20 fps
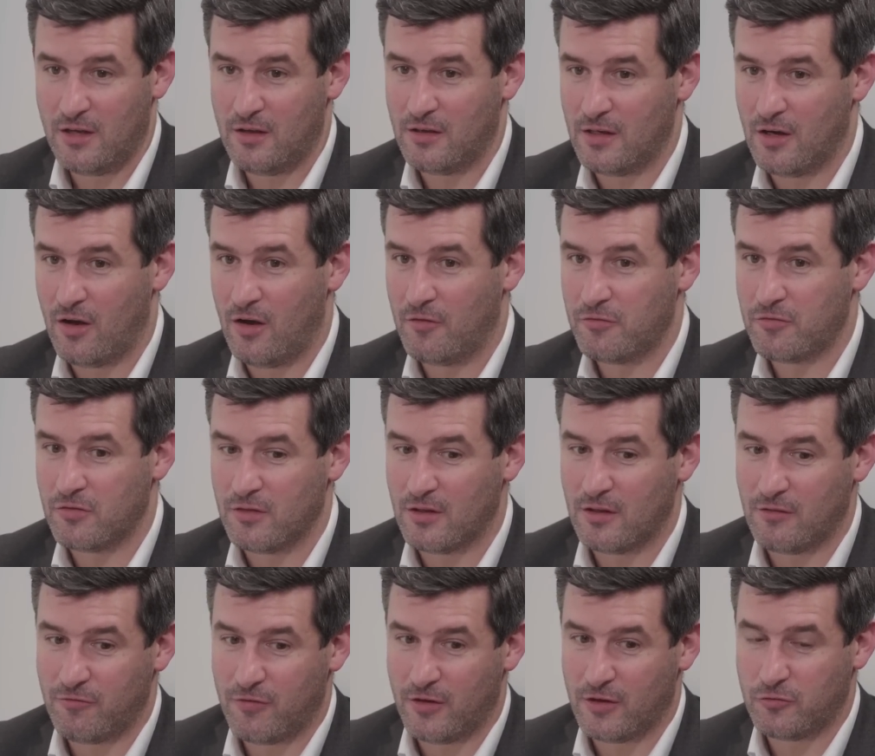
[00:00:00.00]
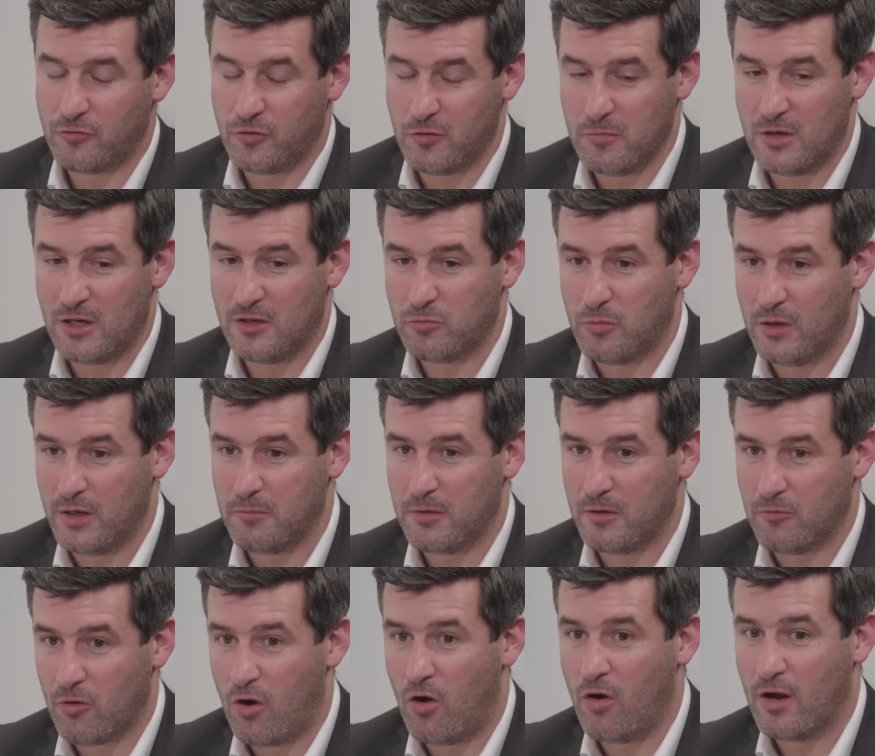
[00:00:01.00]
You know, after the first few minutes went a
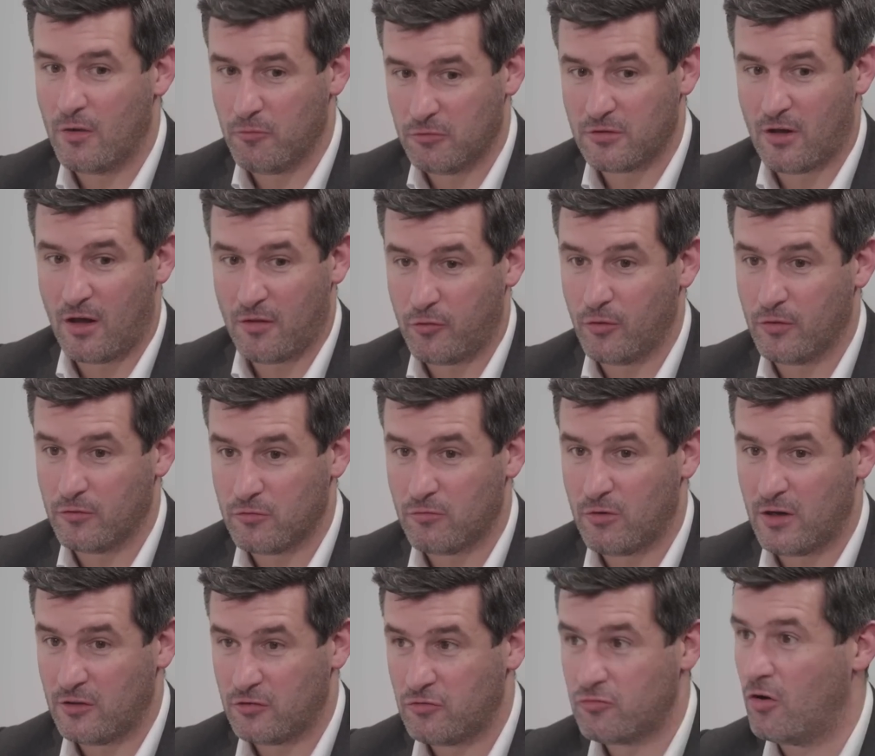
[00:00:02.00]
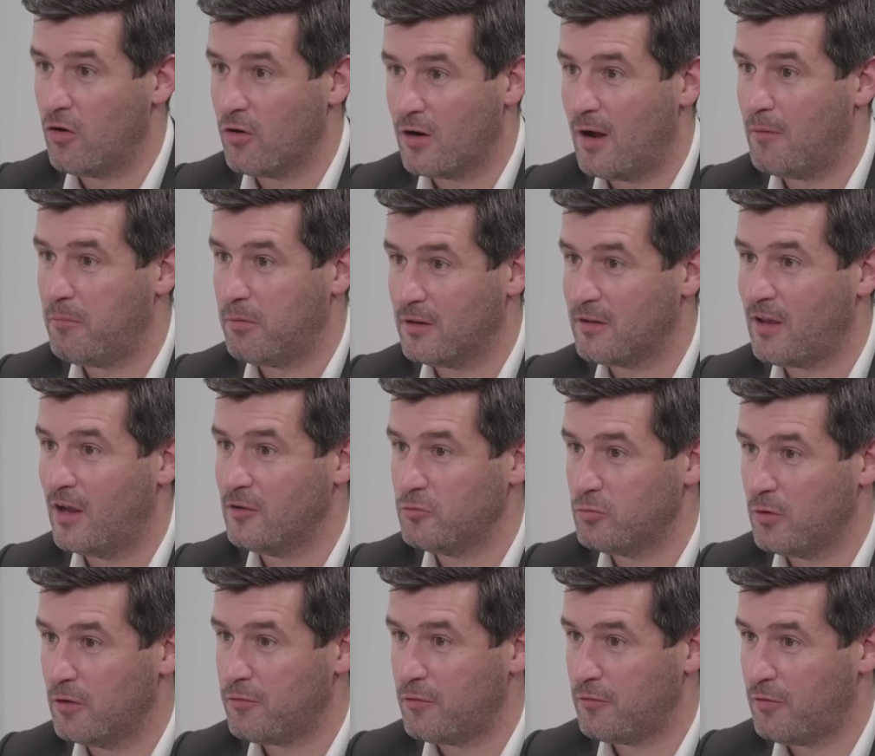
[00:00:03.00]
bit wrong, I thought it was a really strong couple of days
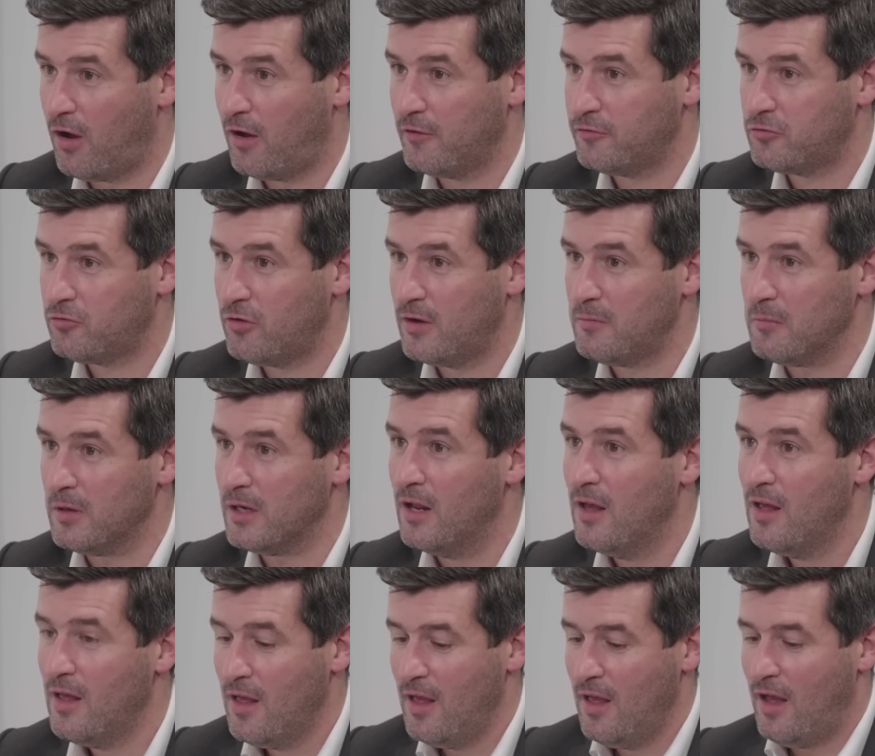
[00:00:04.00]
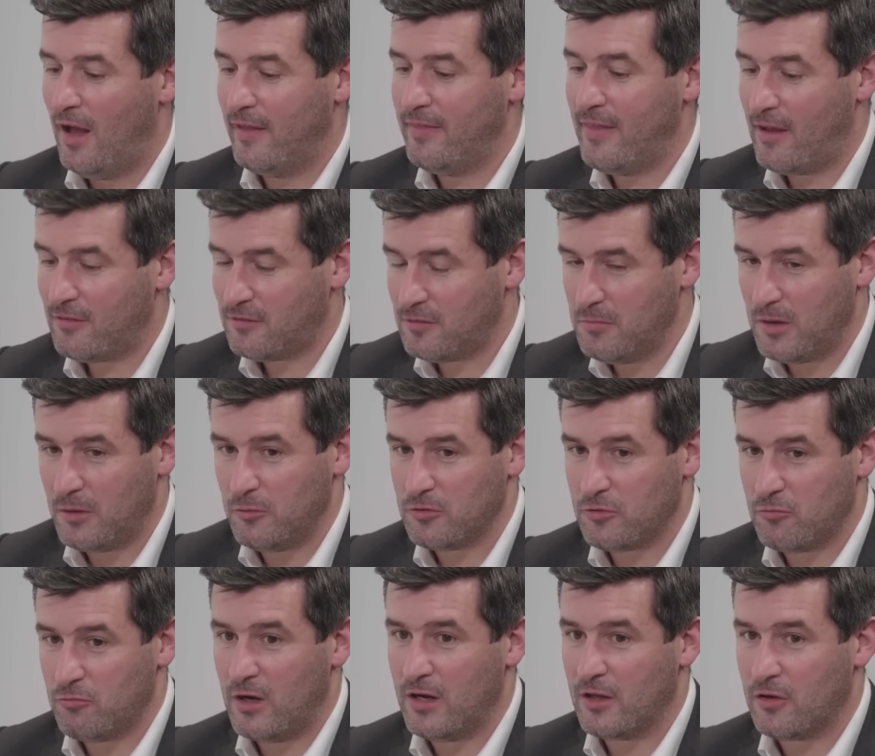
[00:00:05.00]
worth of live streaming, and that to me was a
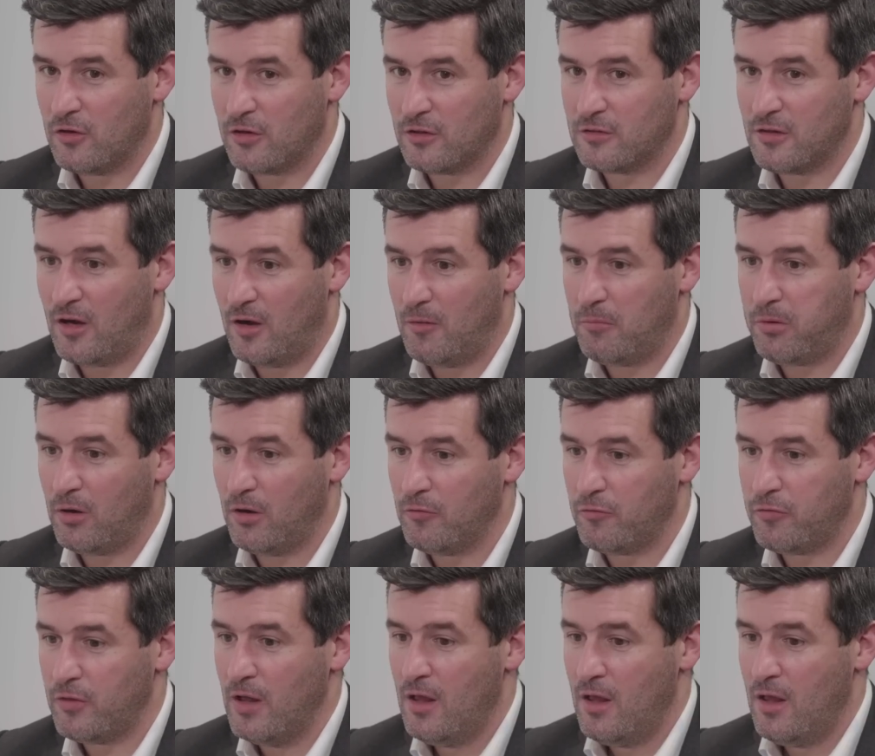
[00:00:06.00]
really good example of